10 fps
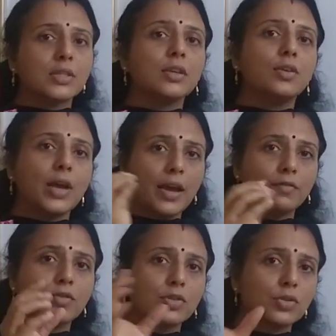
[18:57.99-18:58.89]
You
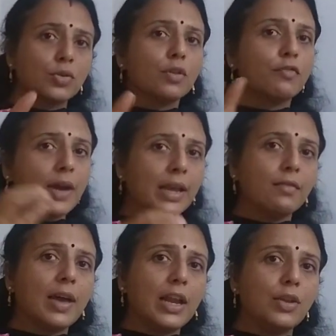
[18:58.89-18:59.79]
have to store 5
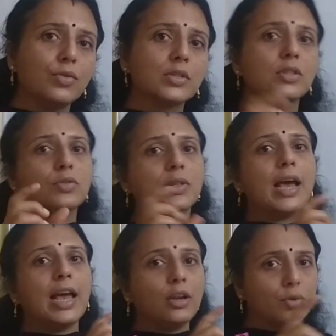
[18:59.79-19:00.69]
values to
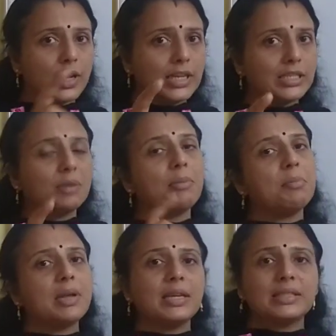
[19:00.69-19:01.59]
the allocated
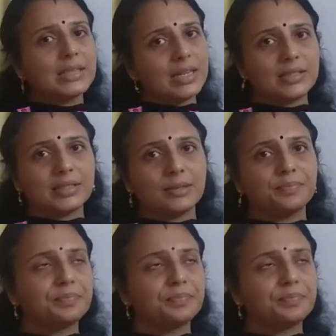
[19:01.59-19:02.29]
memory cells.